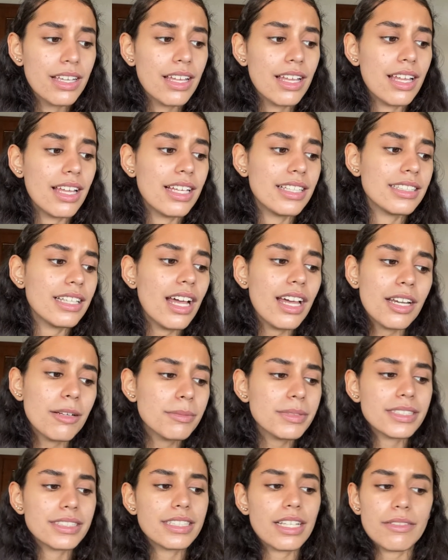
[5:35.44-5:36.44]
And Adam
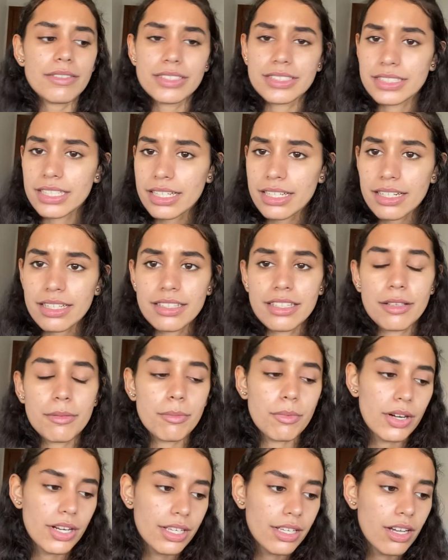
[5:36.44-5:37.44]
is devastated. They
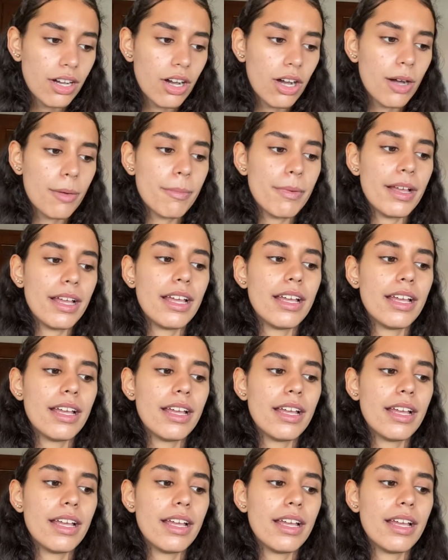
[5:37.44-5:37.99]
break up,